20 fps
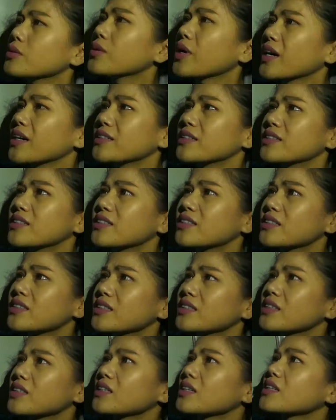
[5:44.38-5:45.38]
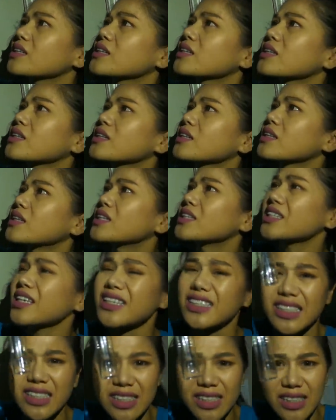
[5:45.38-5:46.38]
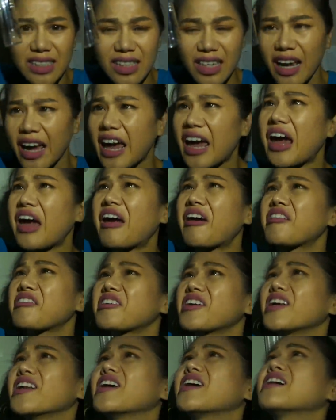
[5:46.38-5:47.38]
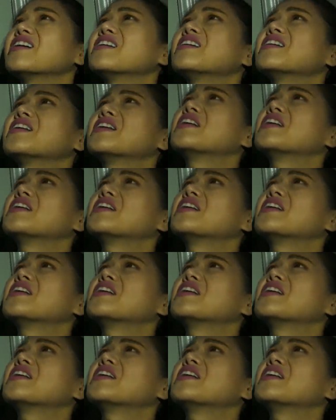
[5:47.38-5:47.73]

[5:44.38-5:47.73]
You guys, this has hair in it.